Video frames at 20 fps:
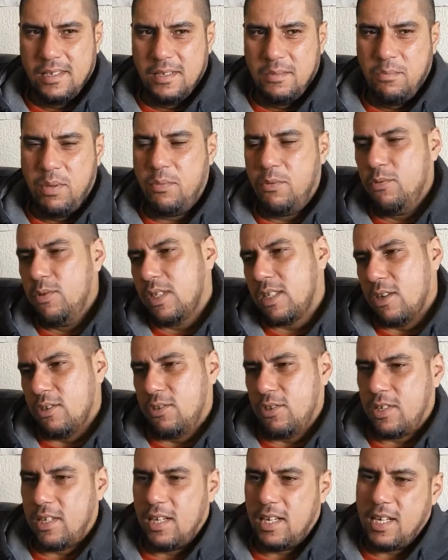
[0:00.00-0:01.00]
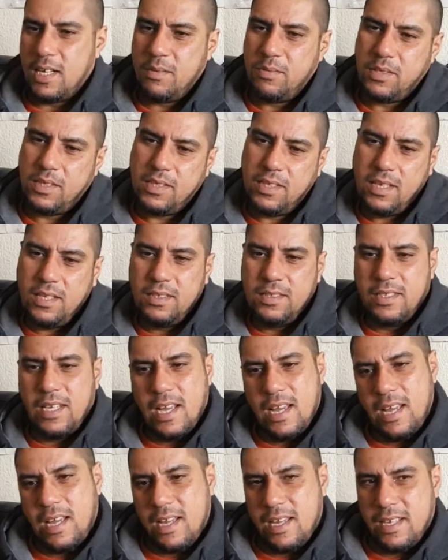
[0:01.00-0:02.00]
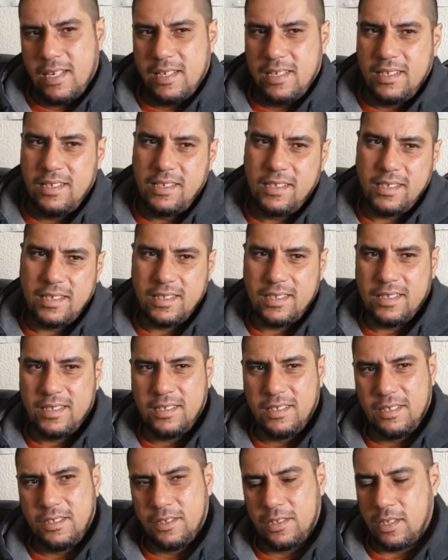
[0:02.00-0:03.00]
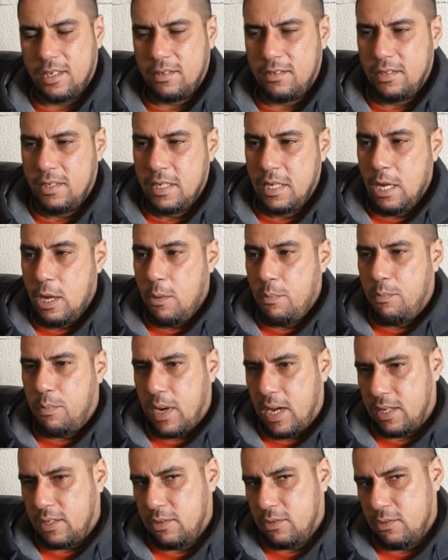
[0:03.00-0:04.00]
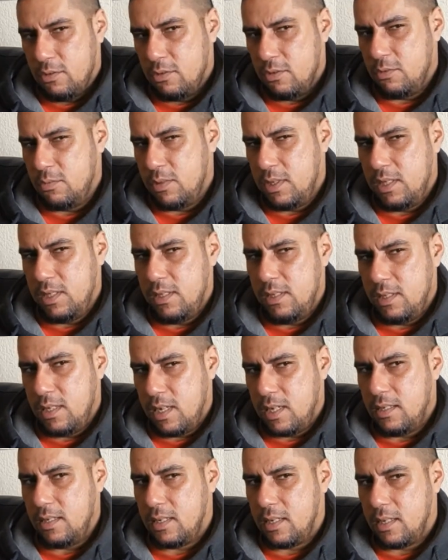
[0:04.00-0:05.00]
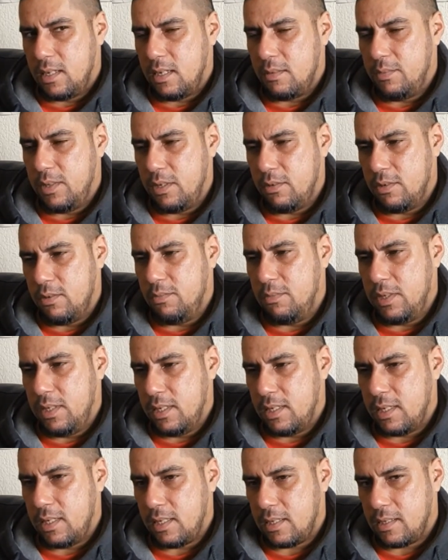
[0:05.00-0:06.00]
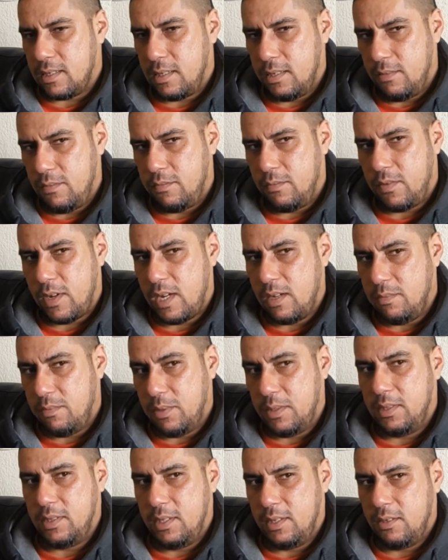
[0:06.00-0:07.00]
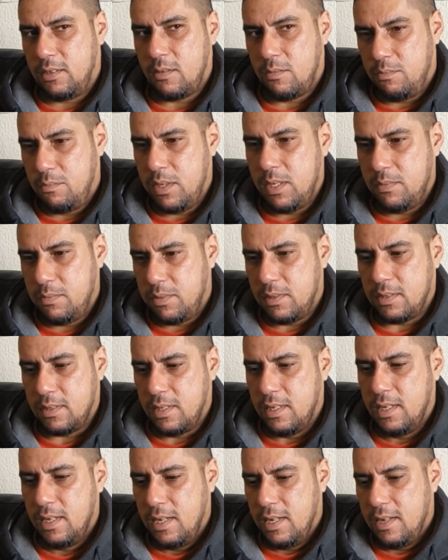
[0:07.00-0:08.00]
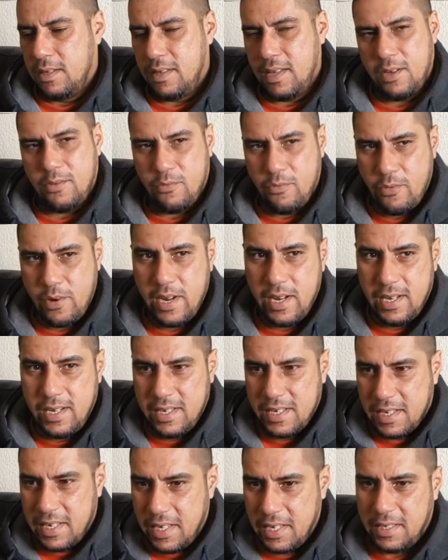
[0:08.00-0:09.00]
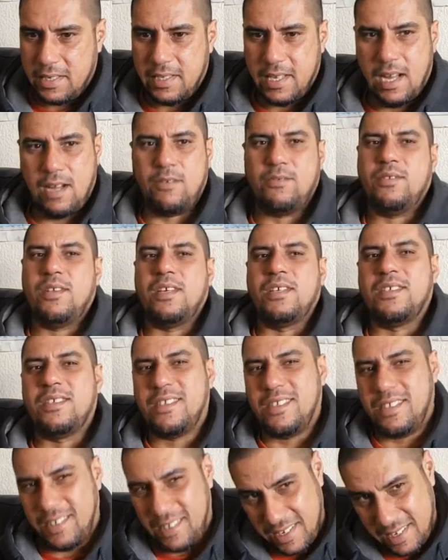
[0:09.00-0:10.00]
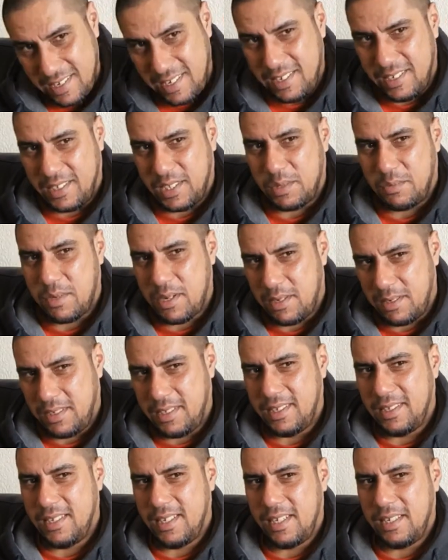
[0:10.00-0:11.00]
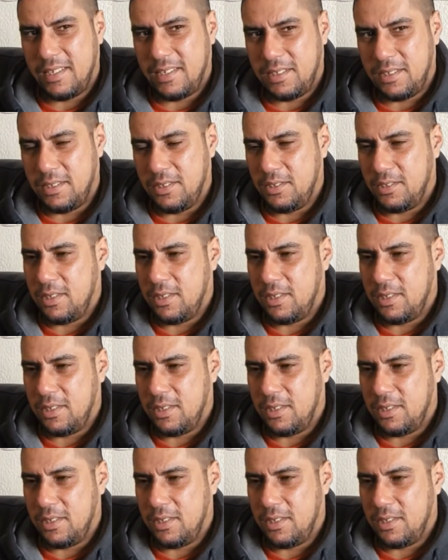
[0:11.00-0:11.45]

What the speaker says: people would go to clubs and they'll dance and but normally at a club there would be like say 5% of people that really get down. They're serious about their dancing.